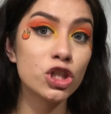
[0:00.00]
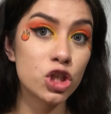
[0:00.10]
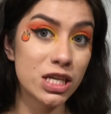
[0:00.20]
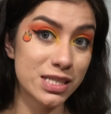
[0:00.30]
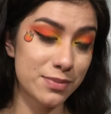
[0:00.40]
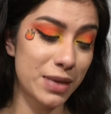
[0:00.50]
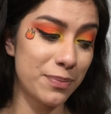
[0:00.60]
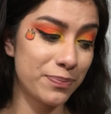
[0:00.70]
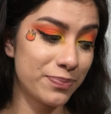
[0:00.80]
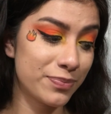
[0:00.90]
Trust me.
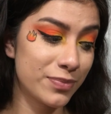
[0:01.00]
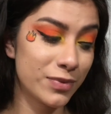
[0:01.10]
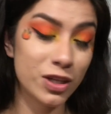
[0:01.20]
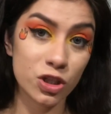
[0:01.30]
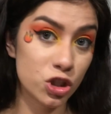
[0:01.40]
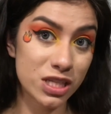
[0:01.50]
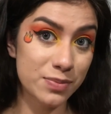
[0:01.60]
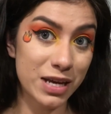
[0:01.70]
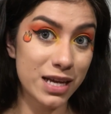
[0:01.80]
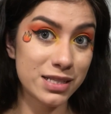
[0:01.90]

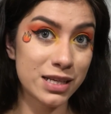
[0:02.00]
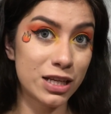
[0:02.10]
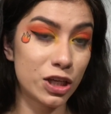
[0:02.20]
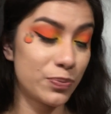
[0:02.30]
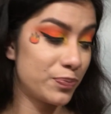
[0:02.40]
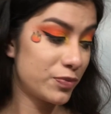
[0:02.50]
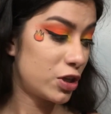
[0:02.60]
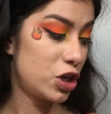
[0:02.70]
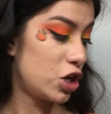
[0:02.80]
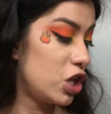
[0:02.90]
Trust me, guys. Like,
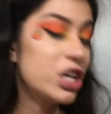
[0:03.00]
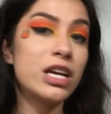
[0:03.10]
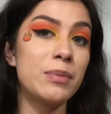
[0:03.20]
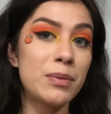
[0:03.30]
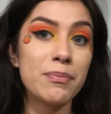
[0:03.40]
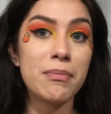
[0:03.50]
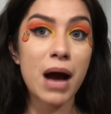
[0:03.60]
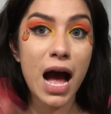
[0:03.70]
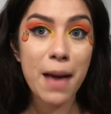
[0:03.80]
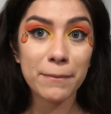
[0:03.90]
y'all are gonna be
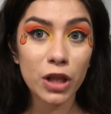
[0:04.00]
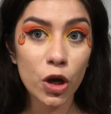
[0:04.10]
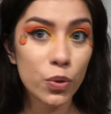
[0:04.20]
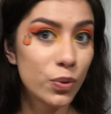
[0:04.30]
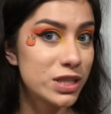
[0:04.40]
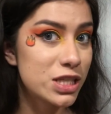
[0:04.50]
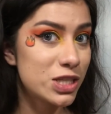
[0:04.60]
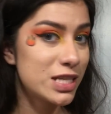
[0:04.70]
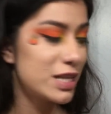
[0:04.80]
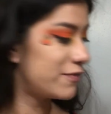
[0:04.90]
mind blown once you
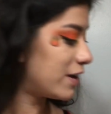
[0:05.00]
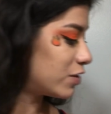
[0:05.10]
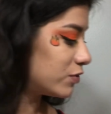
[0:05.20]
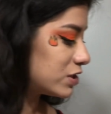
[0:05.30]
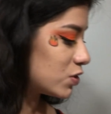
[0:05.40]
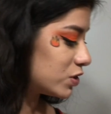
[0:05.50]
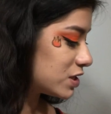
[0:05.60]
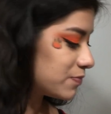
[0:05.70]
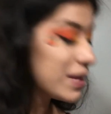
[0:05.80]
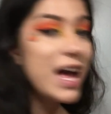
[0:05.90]
see the final
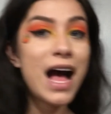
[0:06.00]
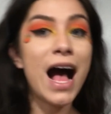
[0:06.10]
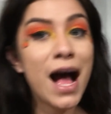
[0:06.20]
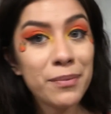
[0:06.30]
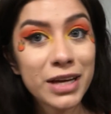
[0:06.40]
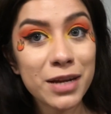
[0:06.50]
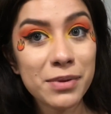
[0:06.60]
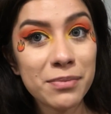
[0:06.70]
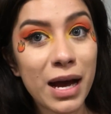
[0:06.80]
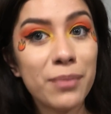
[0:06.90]
result. I'm gonna
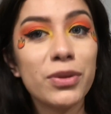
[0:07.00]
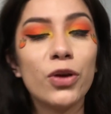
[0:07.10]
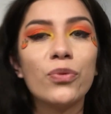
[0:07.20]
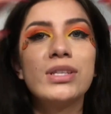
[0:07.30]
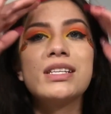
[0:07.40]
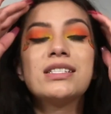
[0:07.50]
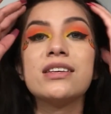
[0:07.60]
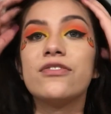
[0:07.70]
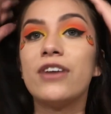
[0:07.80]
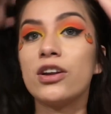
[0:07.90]
be mind blown once I
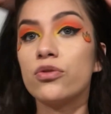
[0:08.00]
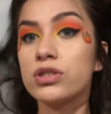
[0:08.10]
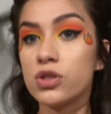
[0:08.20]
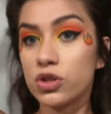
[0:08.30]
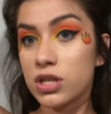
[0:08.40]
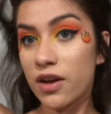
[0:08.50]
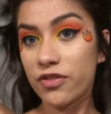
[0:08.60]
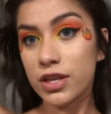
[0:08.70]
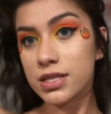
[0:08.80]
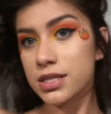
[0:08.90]
see the final result
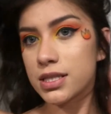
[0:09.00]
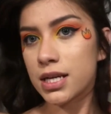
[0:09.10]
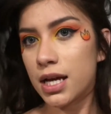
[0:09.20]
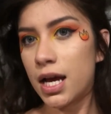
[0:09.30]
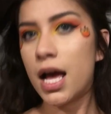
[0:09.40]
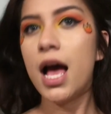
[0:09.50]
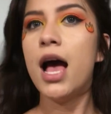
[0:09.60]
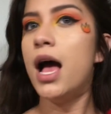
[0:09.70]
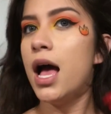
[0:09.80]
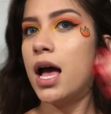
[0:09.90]
of this
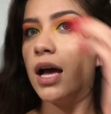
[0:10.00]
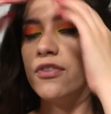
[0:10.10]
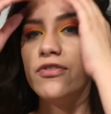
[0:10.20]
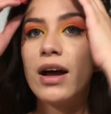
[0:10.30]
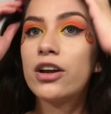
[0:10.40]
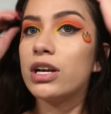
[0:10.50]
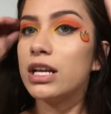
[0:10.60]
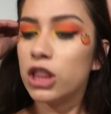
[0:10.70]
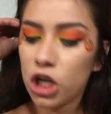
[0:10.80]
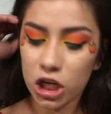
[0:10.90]

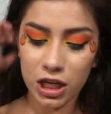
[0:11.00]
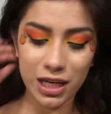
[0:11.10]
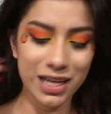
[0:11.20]
fiery look.